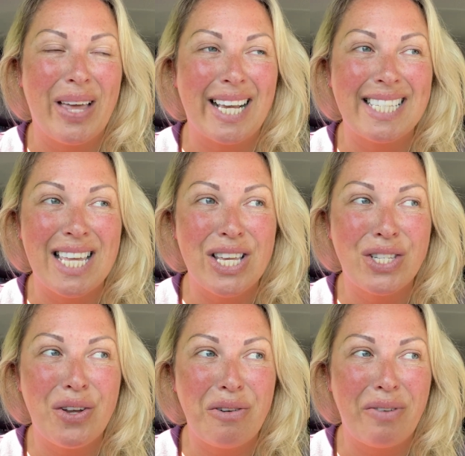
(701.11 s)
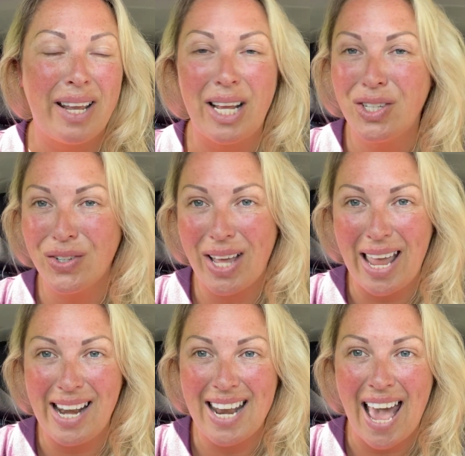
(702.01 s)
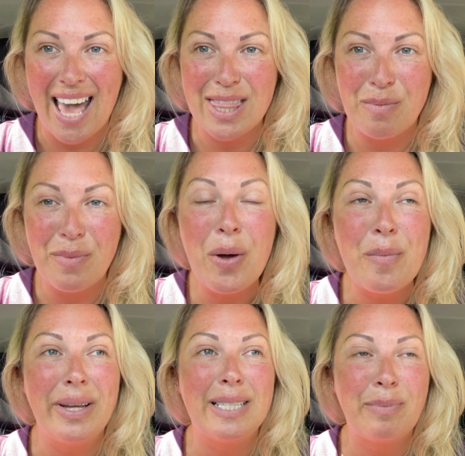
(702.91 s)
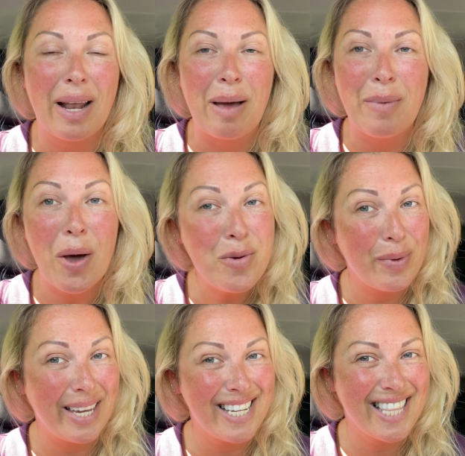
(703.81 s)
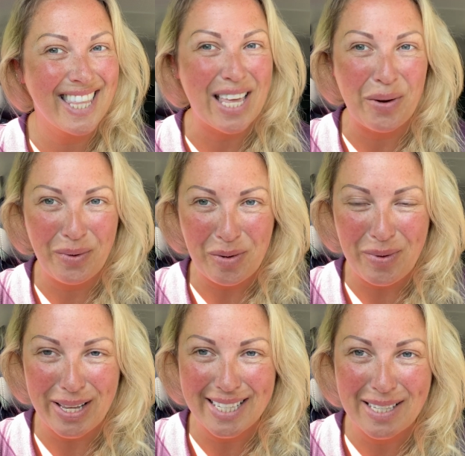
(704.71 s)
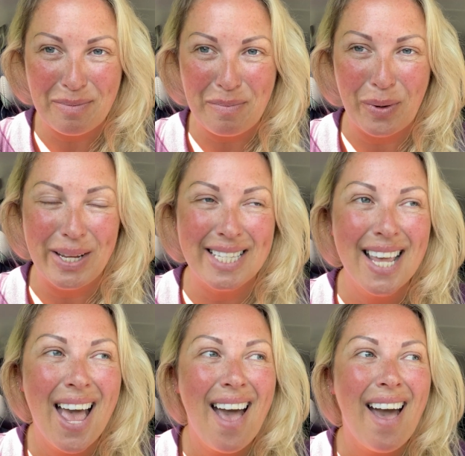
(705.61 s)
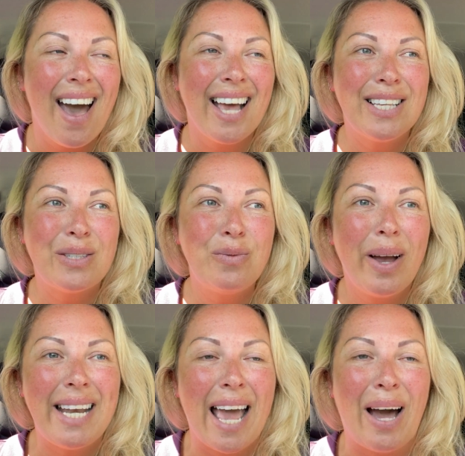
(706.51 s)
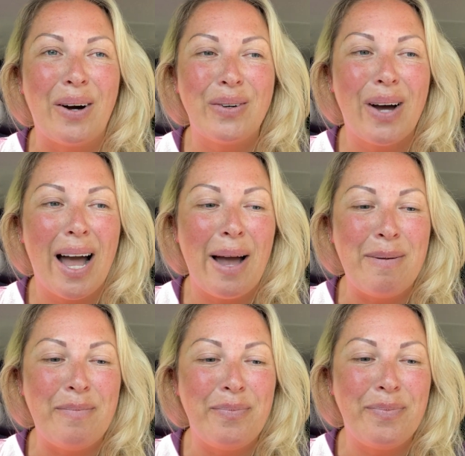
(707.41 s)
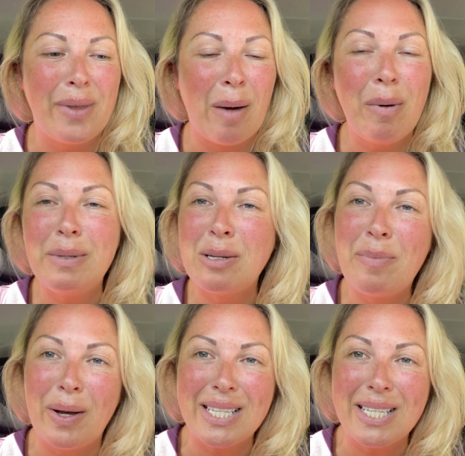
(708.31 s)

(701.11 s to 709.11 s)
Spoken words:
Like I say, there's no financial gain at the moment, but I'm hoping that there will be at some point, as right now I'm up to about